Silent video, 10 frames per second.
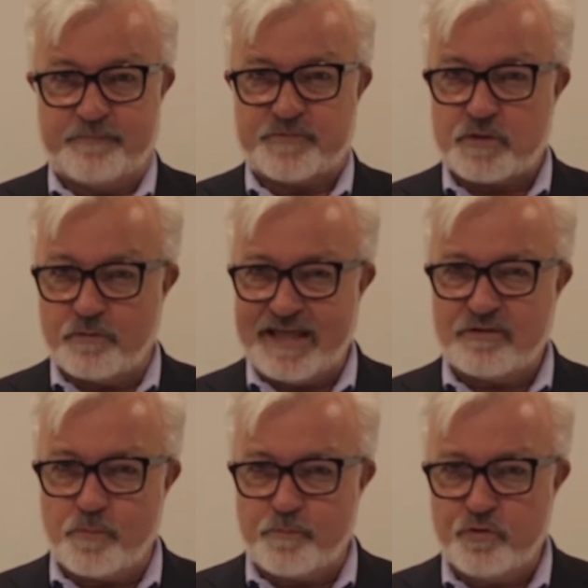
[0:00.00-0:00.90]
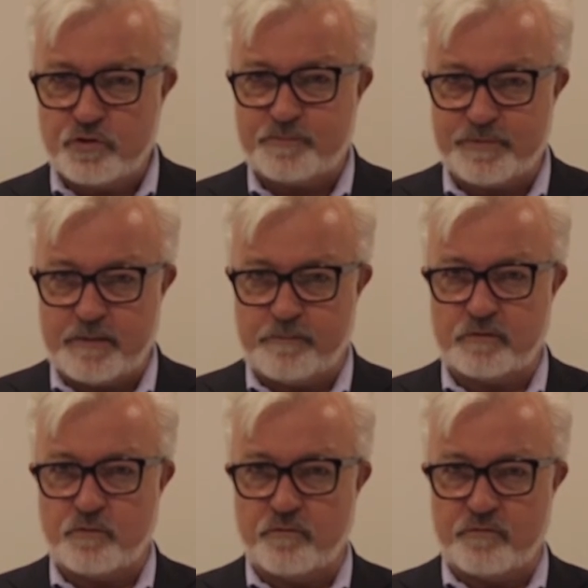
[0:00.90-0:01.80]
So then you push people
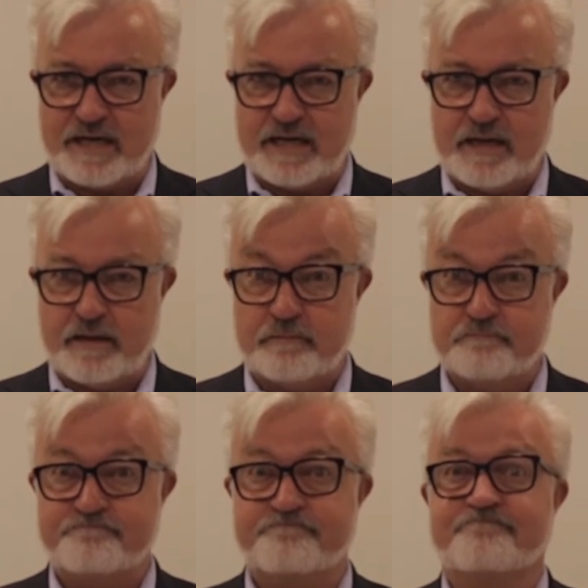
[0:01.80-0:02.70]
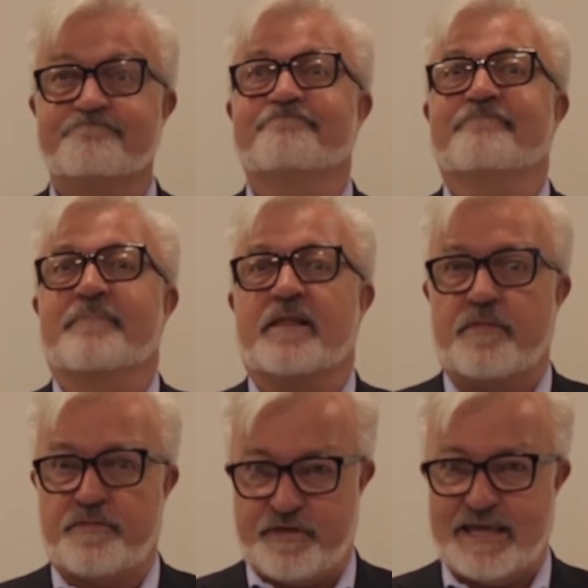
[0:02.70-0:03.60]
to really
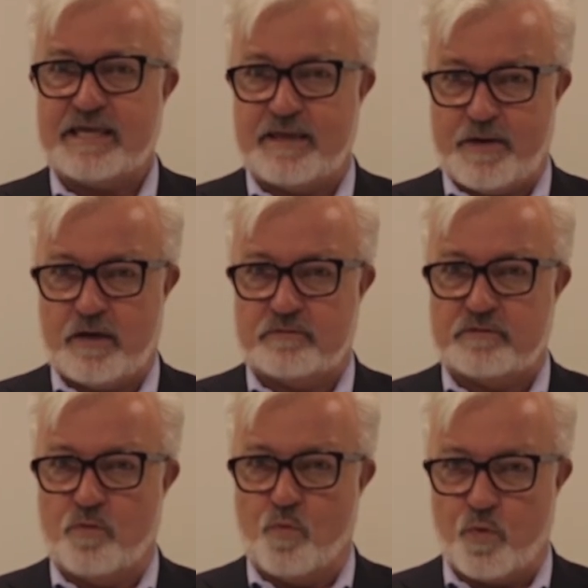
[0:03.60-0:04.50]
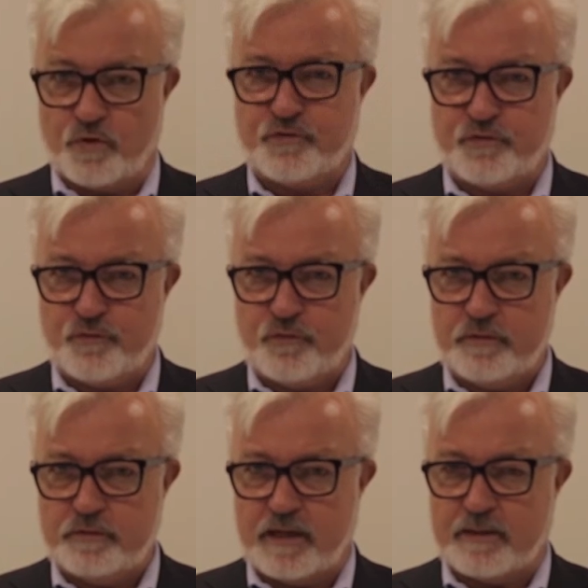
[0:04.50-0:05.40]
think about what to
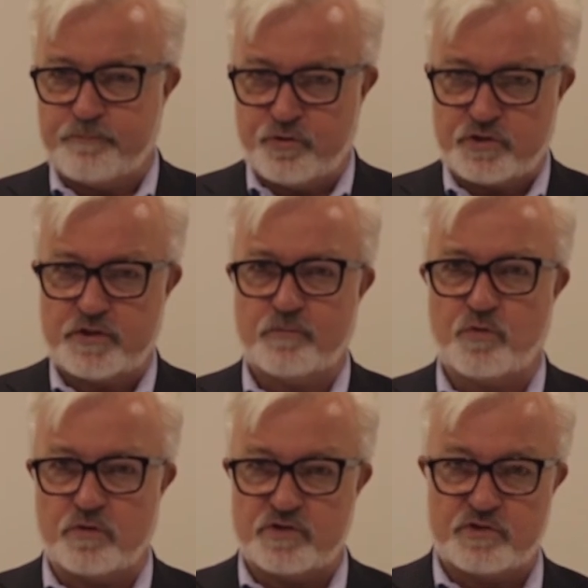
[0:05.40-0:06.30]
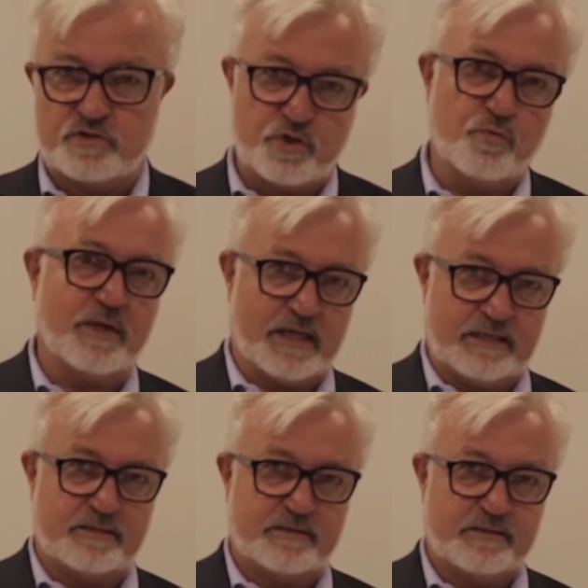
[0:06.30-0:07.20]
do and push them towards doing
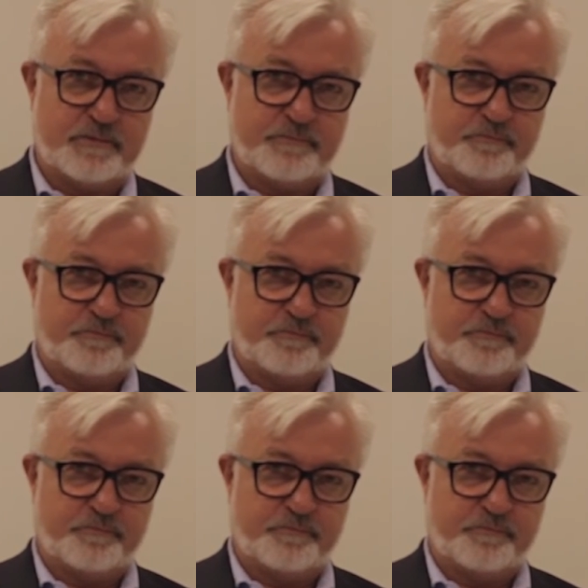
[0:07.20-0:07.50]
it.